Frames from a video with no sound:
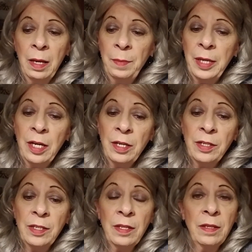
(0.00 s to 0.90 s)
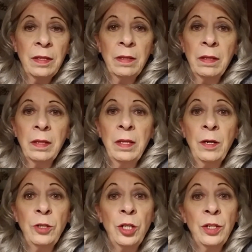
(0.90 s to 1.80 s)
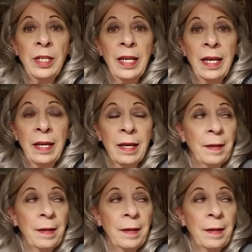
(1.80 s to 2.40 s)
because there's usually,